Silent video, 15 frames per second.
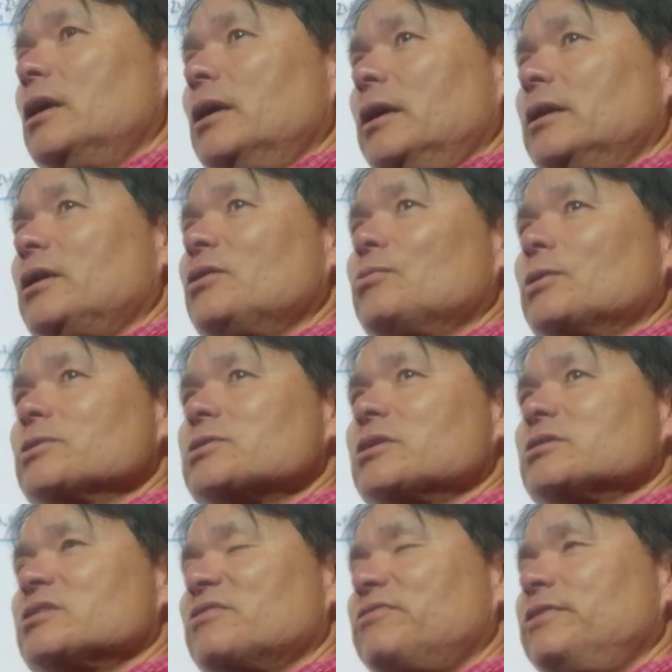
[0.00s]
In other words,
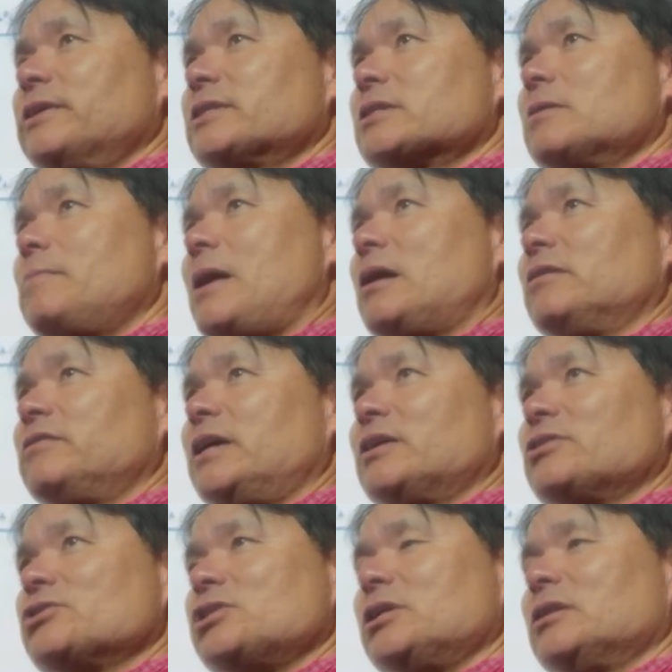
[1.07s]
there's a fixed amount of
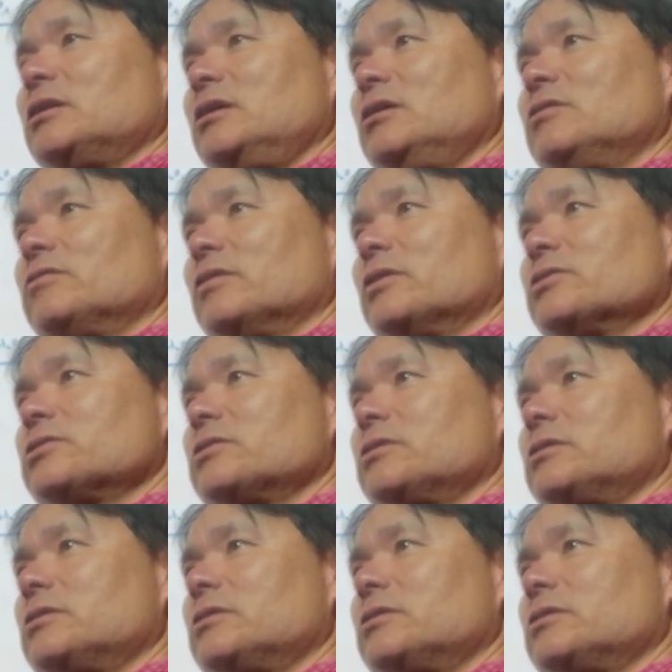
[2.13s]
energy in the universe,